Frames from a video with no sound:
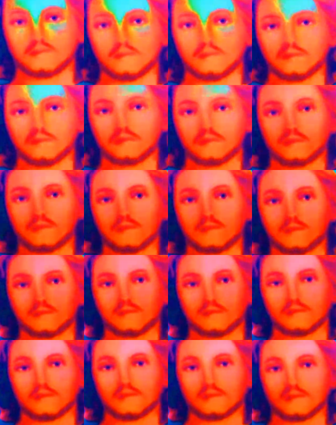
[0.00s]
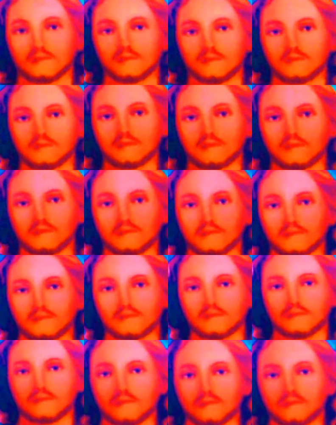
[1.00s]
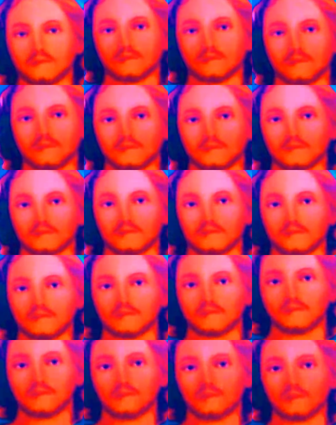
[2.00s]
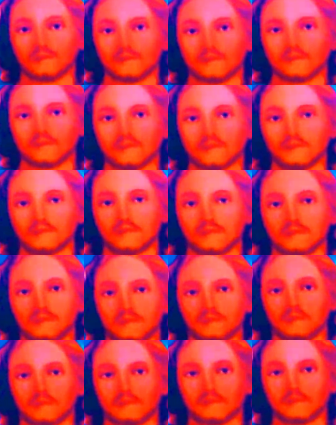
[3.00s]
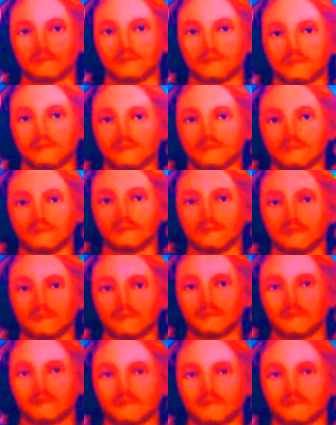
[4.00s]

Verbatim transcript: There's a certain aspect of attracting every time we attempt to negate.